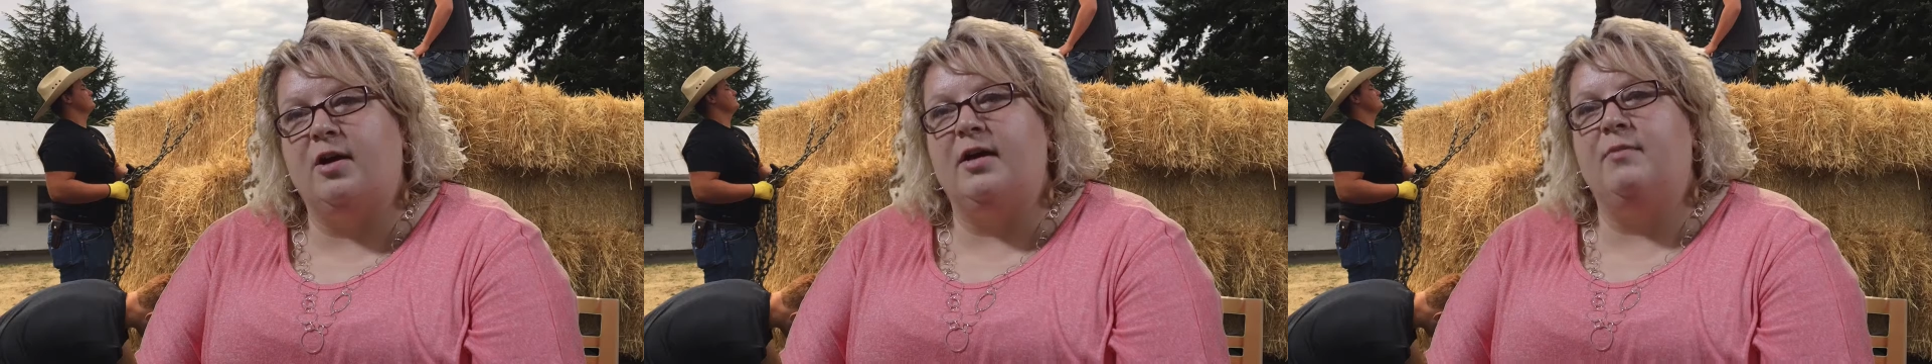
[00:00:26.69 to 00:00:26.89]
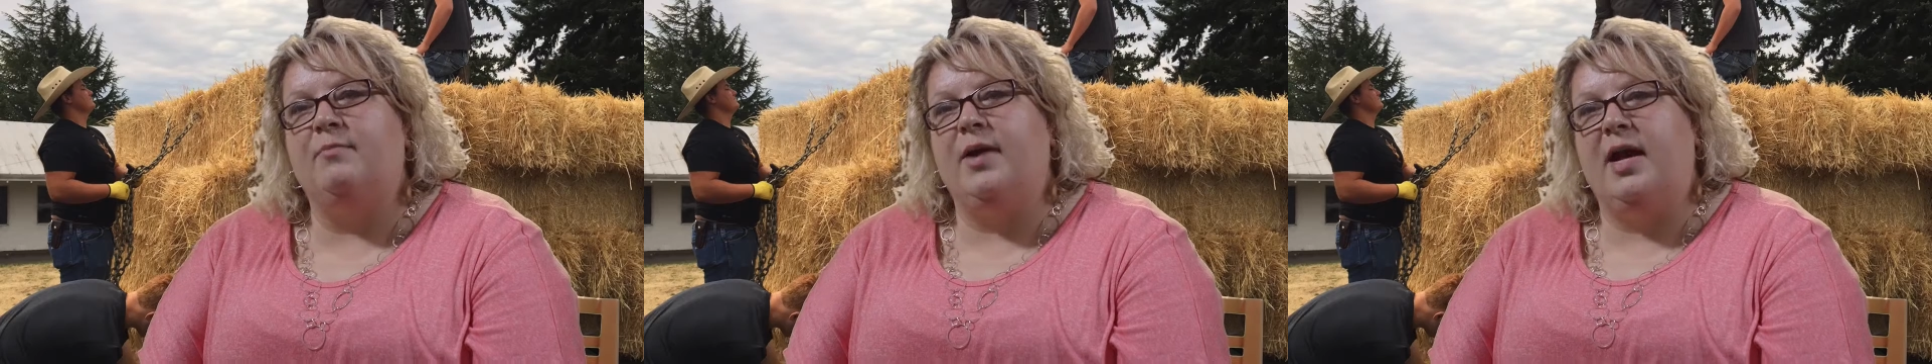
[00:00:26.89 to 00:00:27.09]

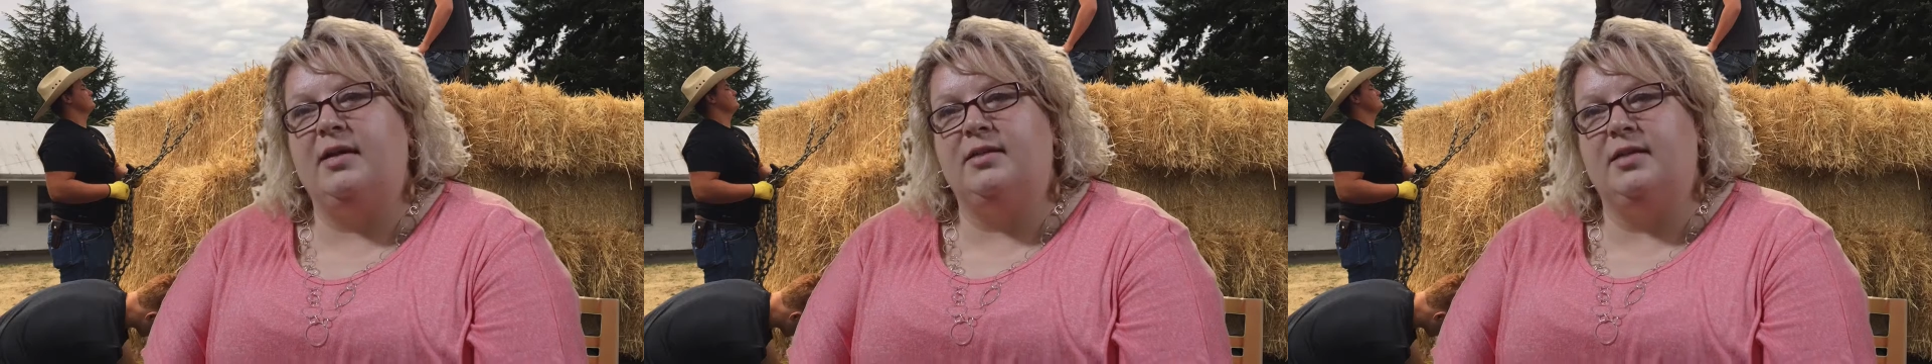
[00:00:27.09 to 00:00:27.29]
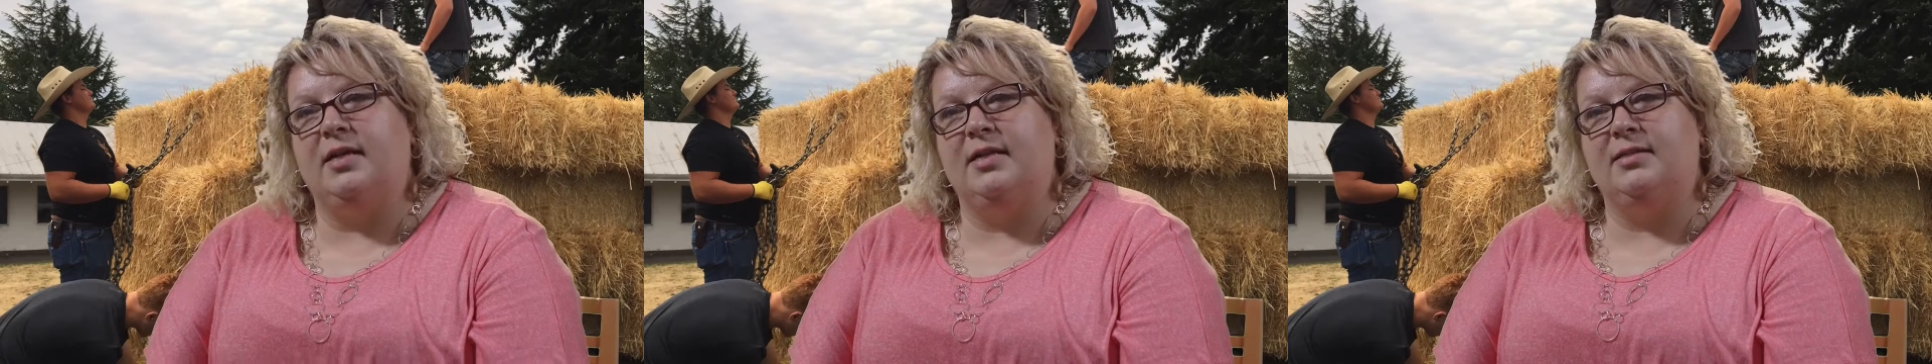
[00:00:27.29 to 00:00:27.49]
our
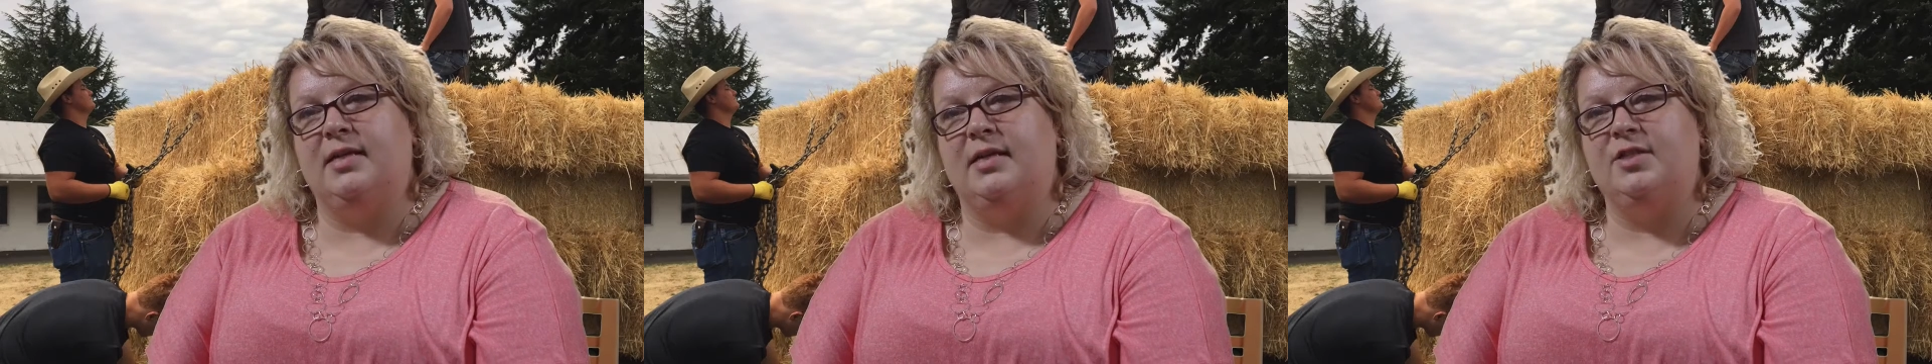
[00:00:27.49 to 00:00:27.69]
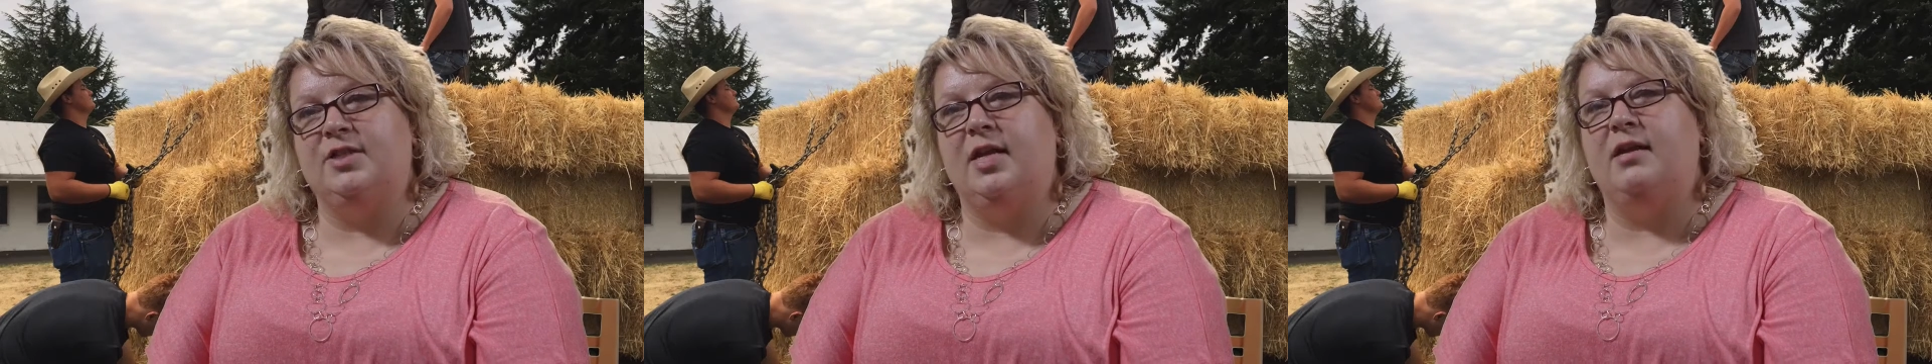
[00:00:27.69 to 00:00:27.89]
impact in
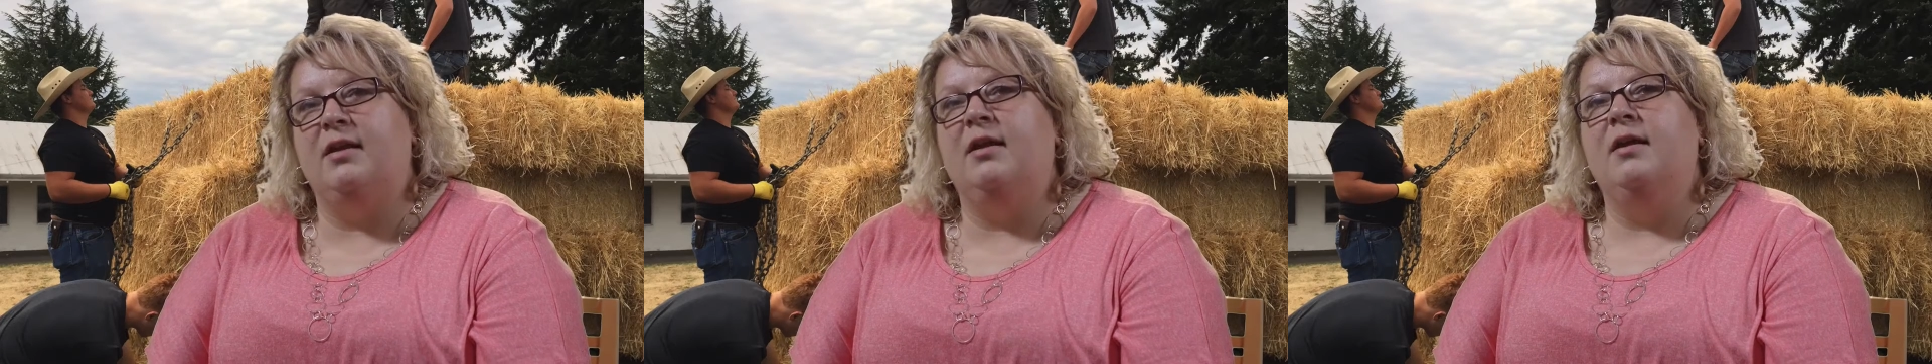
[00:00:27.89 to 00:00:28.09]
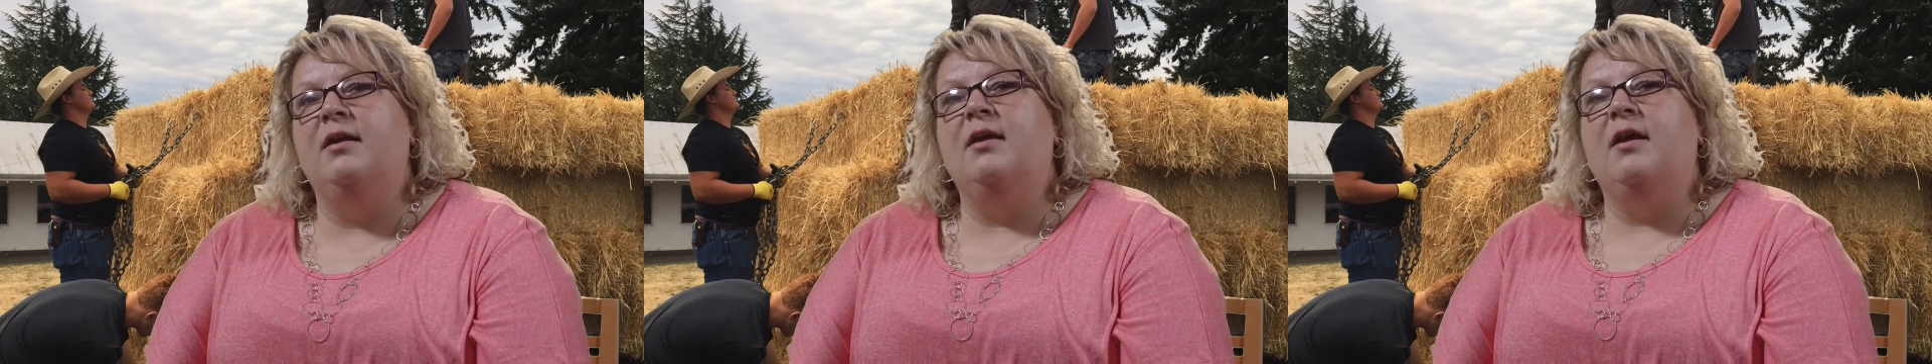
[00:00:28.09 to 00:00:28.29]

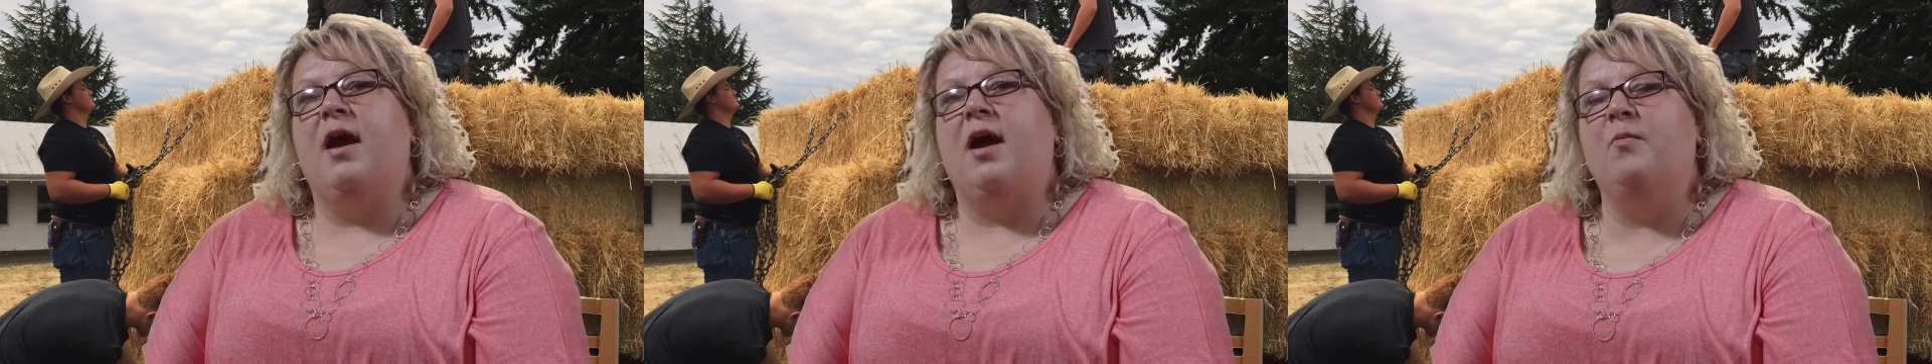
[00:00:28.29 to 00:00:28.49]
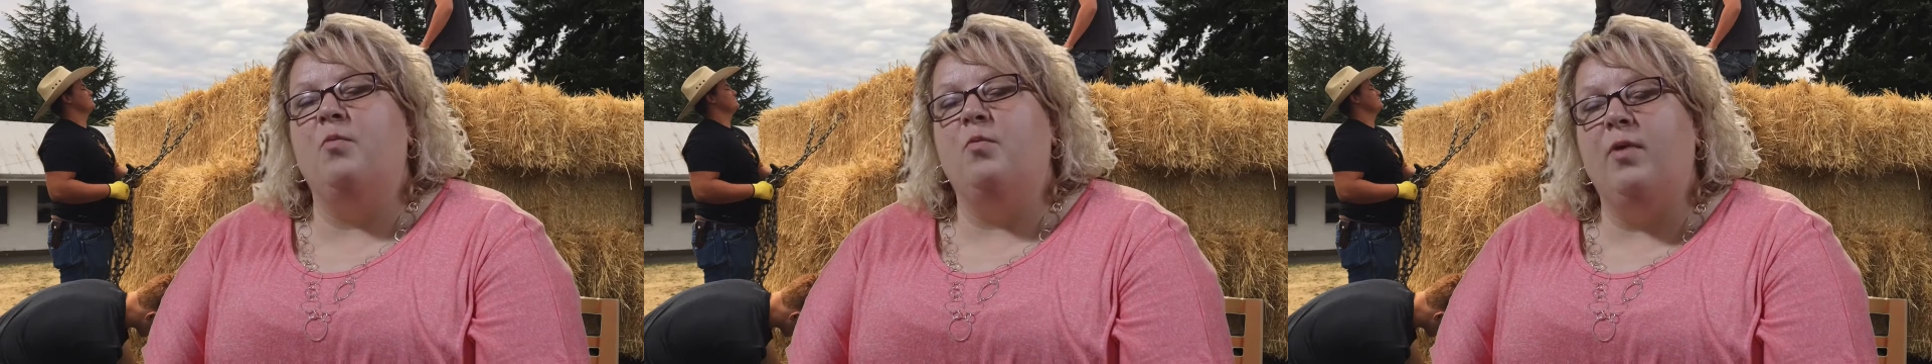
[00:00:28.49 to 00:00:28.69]
Extension.
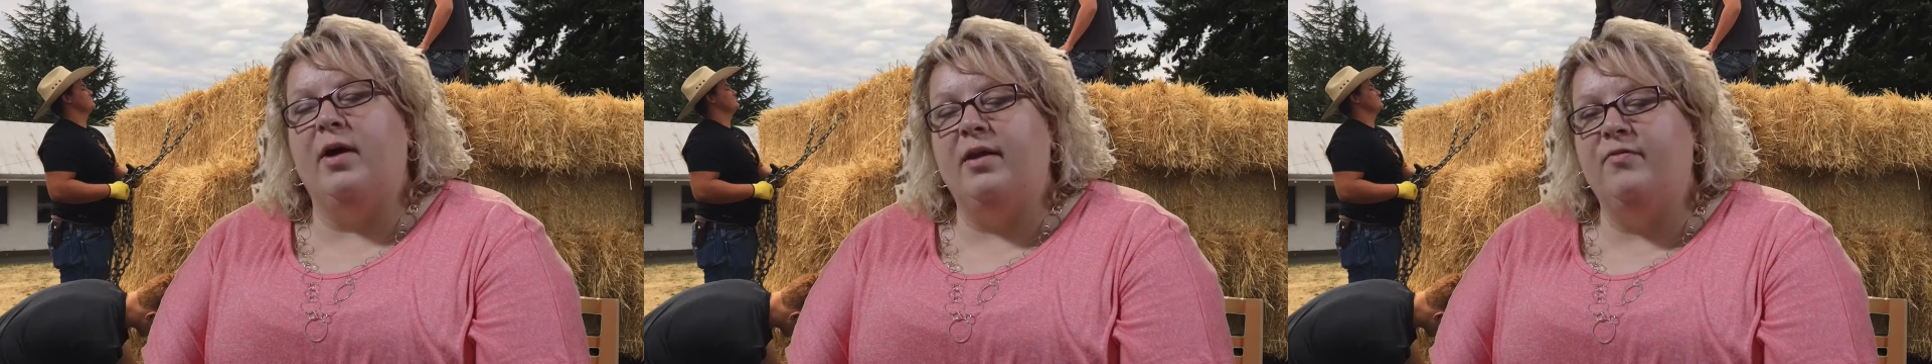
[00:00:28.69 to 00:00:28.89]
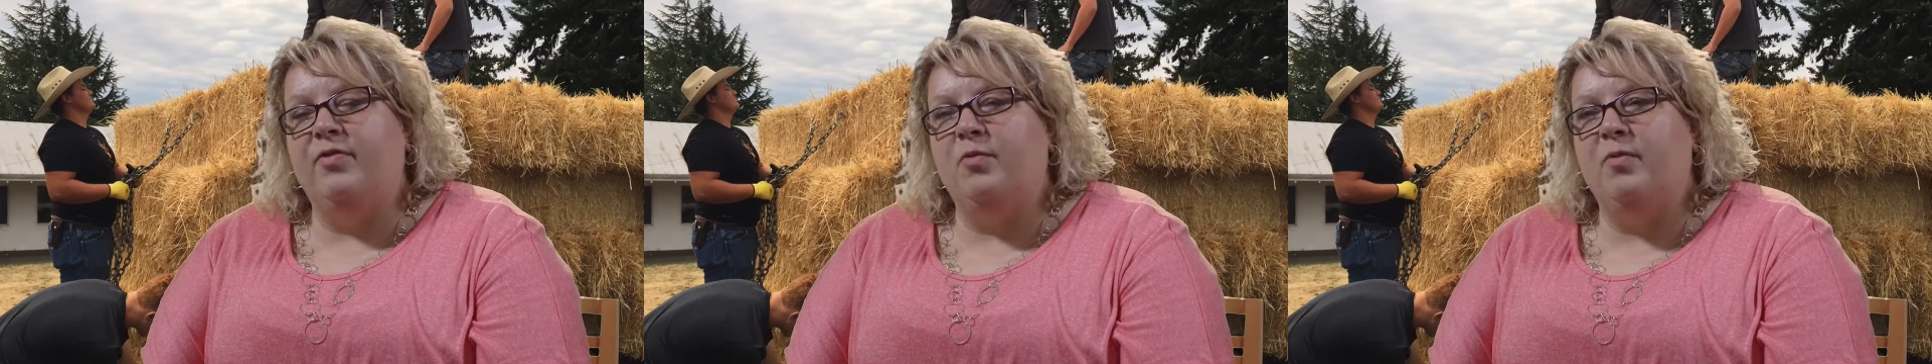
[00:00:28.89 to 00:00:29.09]

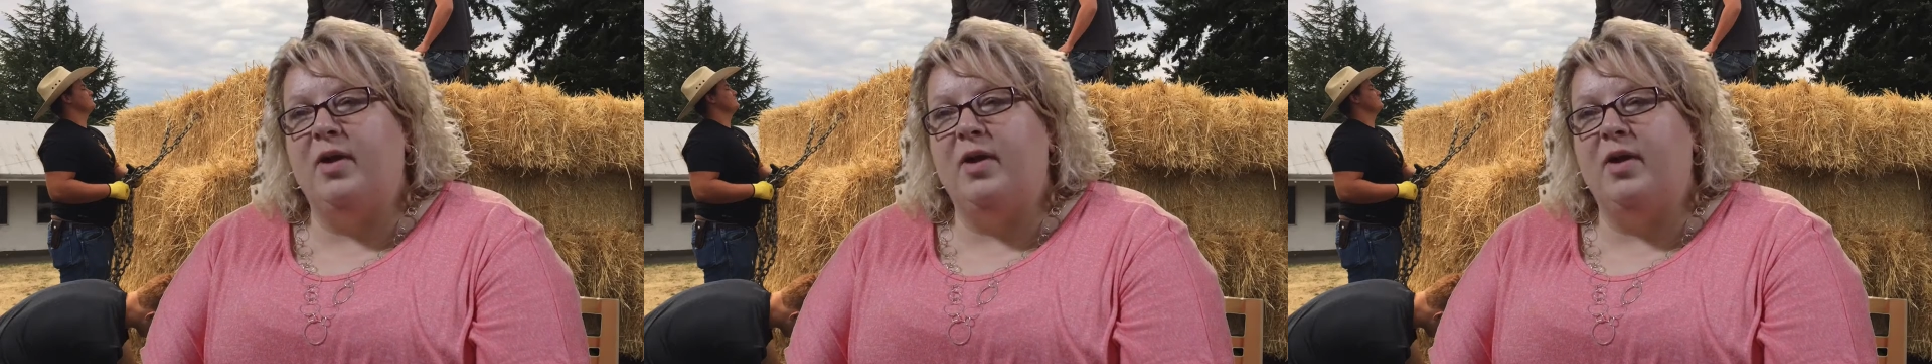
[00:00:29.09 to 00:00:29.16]
One of the